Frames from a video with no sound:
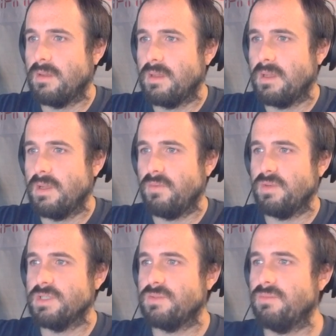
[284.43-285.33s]
if we
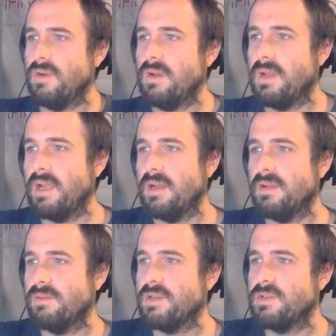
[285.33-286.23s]
just run
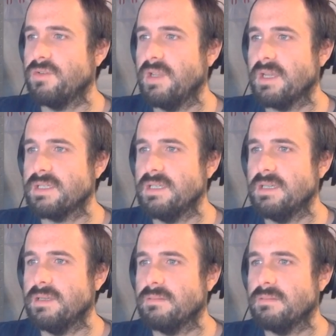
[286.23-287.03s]
INLretro exe,